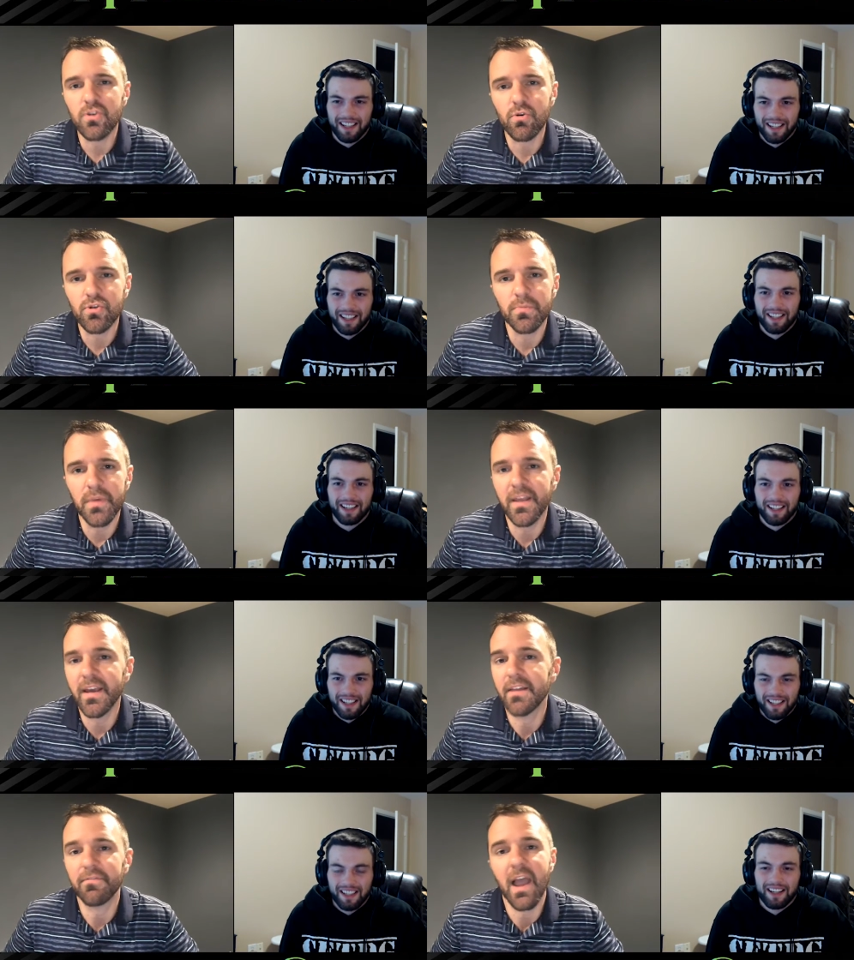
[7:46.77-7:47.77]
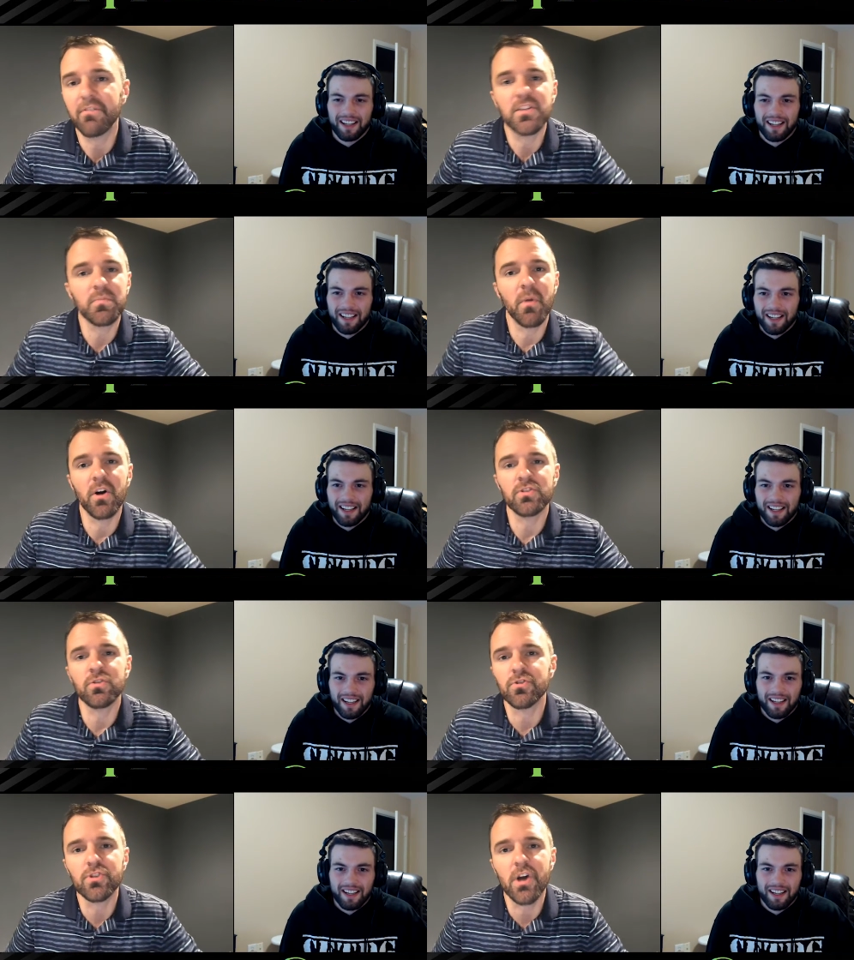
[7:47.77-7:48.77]
Speaker 1: on social media. And if you have any
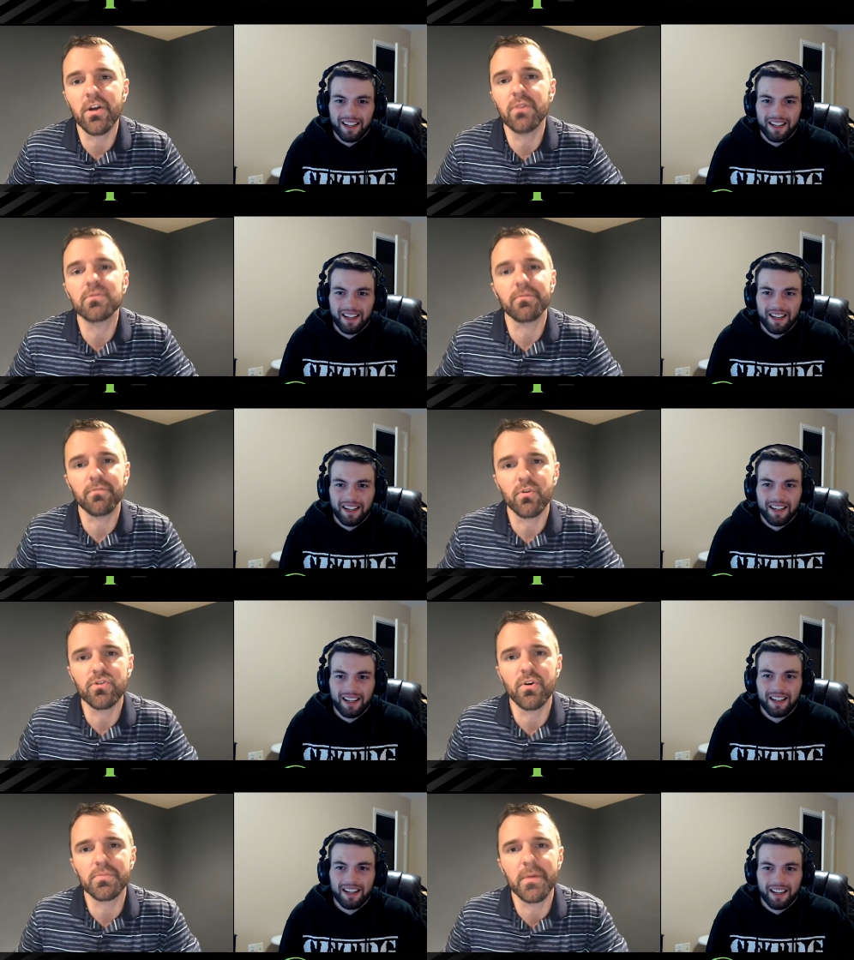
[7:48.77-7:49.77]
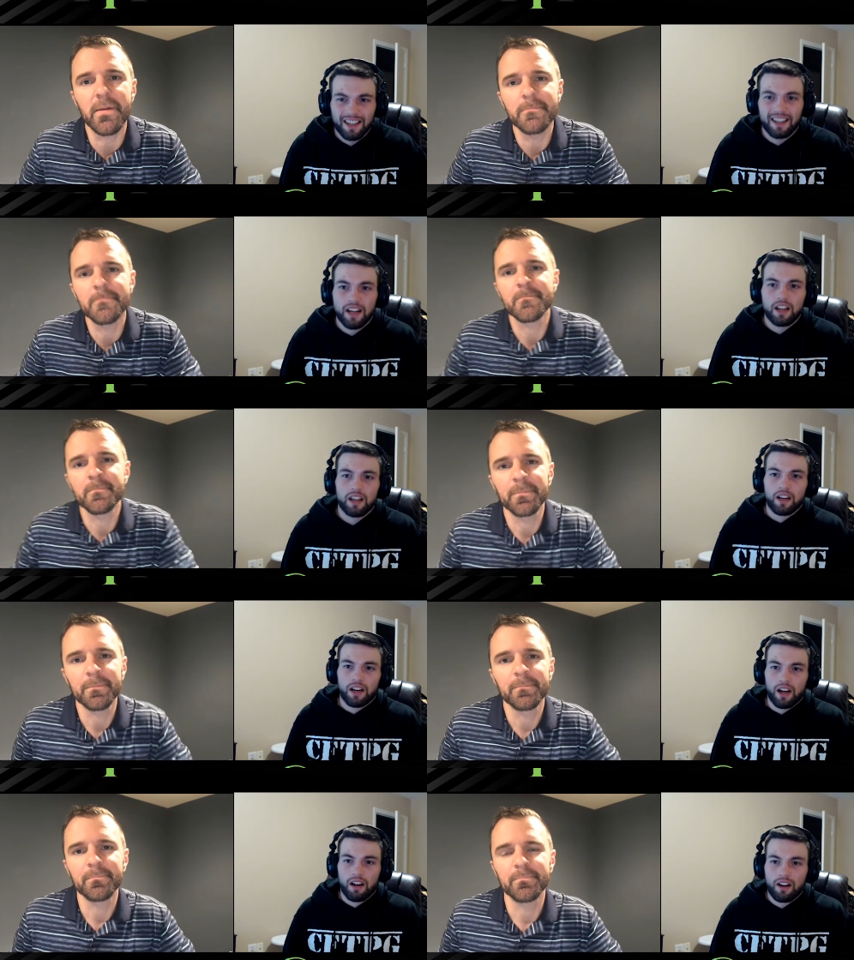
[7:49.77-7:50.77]
sponsors or shout outs, the floor is yours, man.
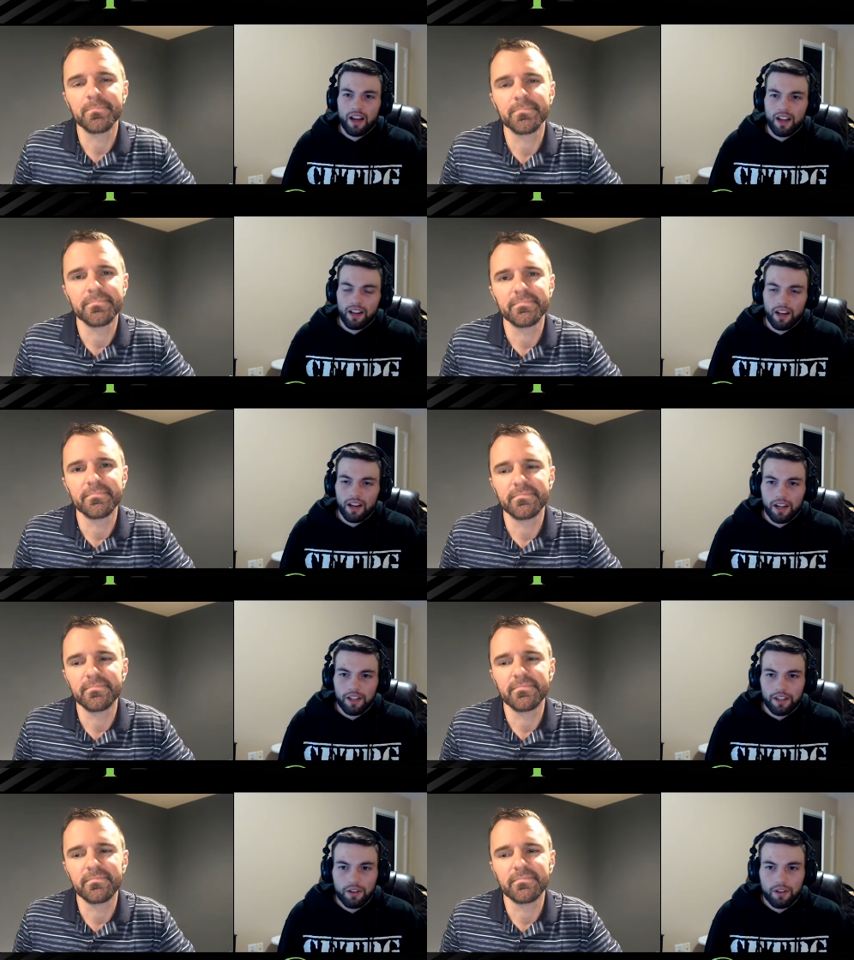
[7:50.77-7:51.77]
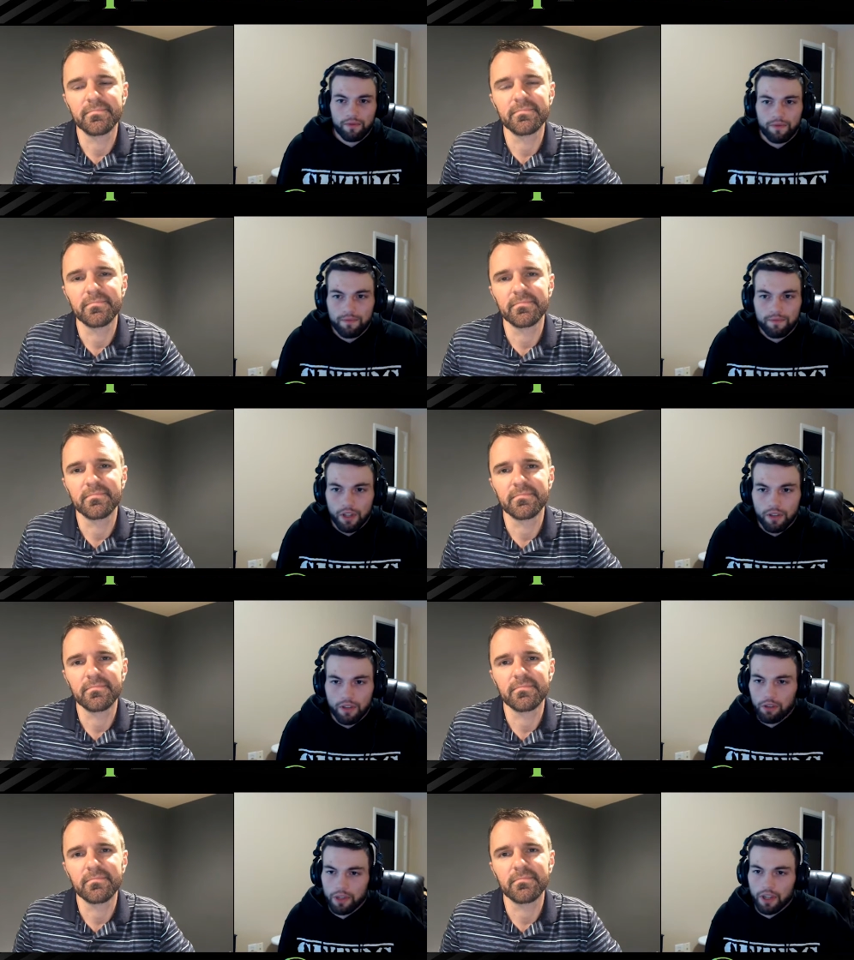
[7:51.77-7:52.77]
Speaker 2: All right. Uh, you can you can
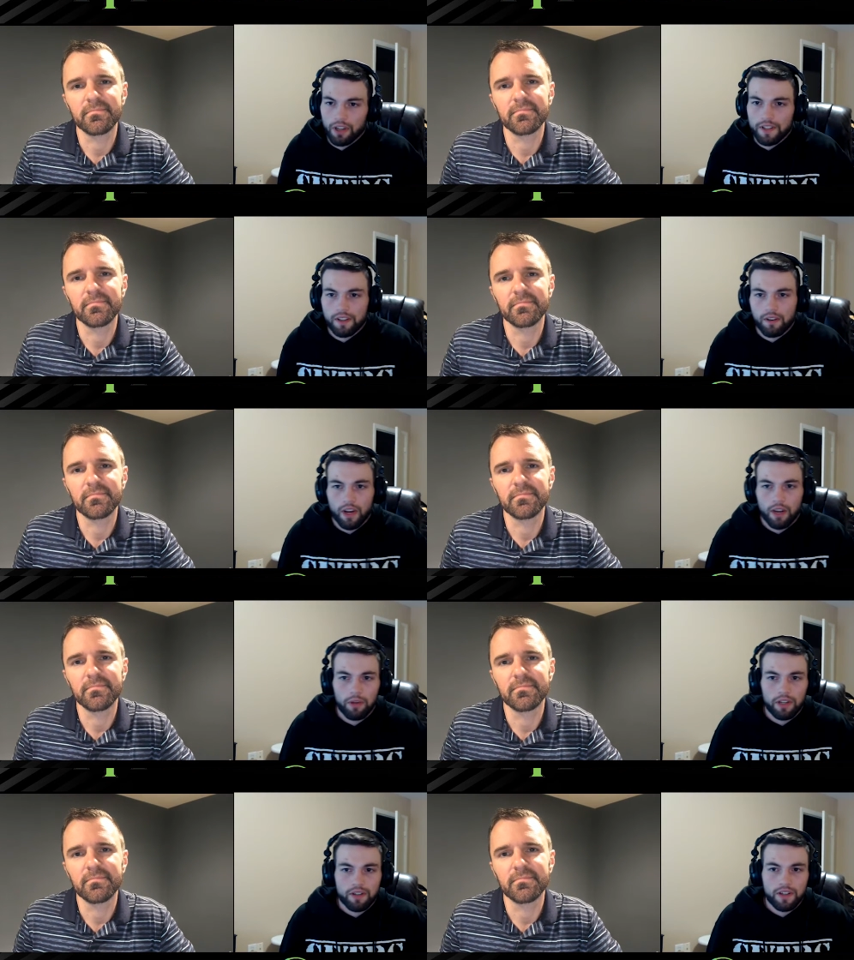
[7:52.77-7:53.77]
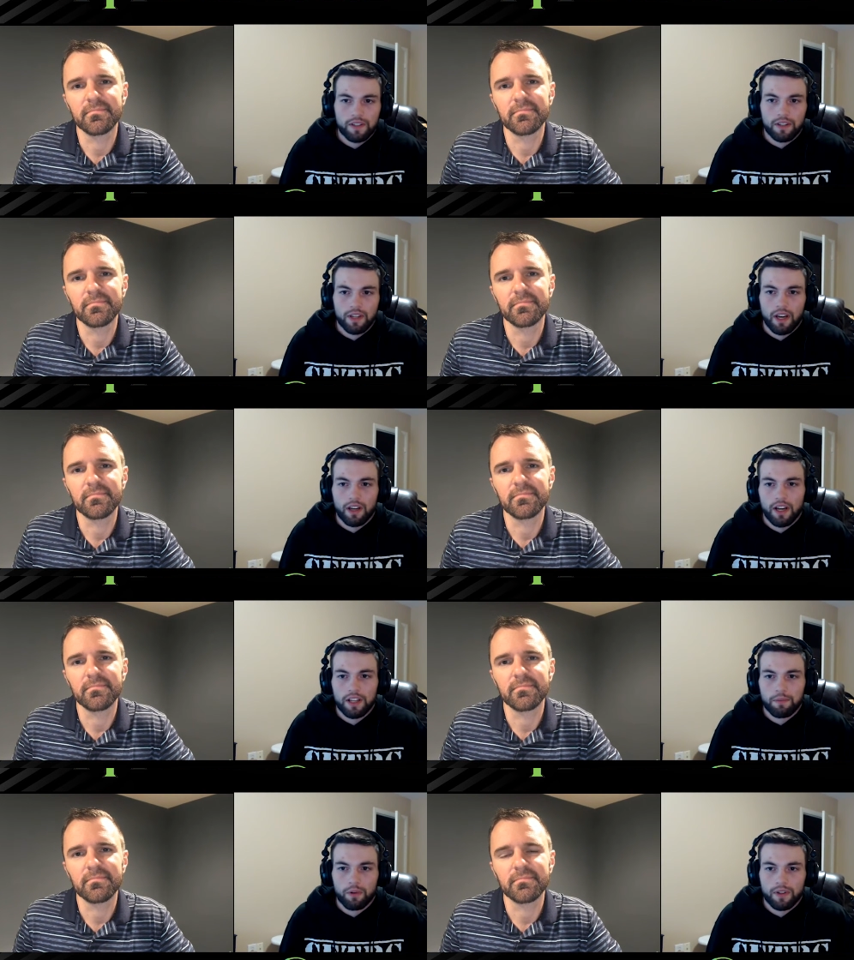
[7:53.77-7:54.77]
follow me on Instagram at
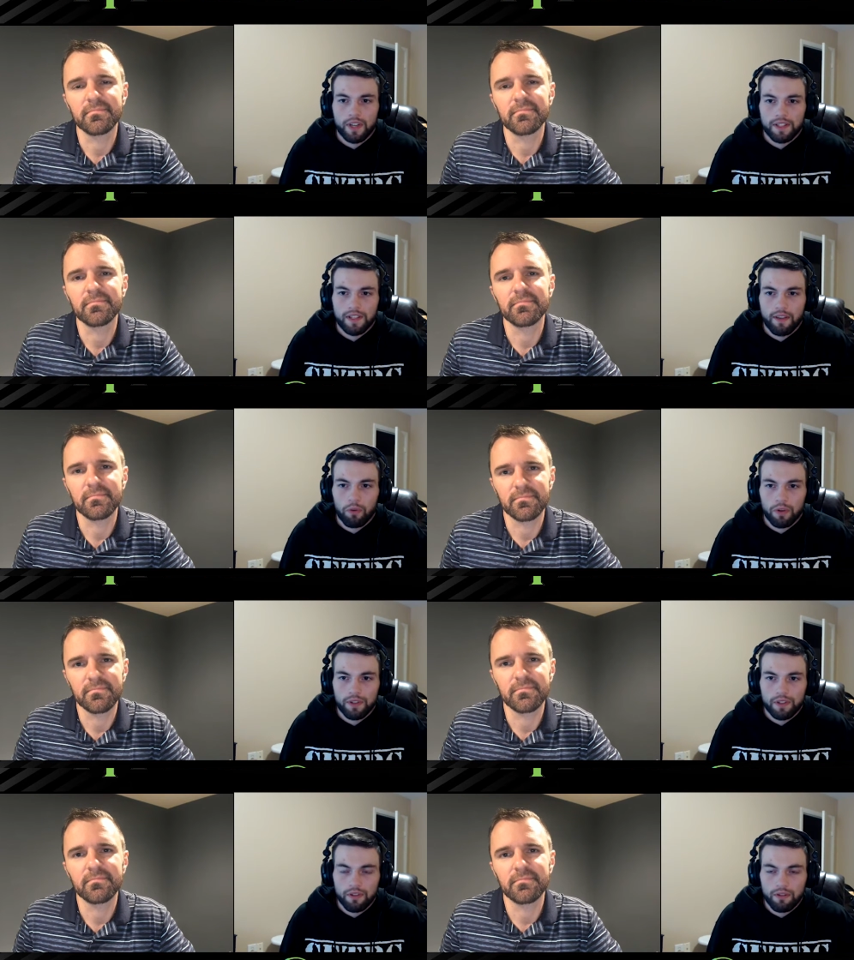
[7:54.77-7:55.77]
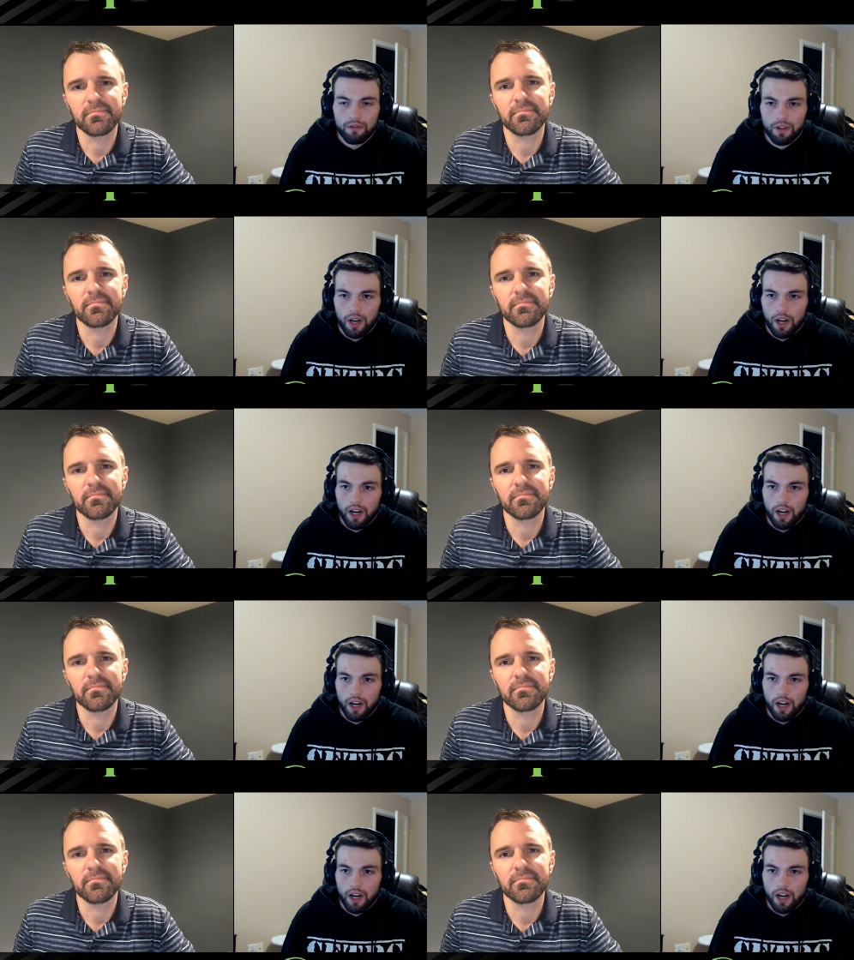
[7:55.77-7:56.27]
justin.osborne.712.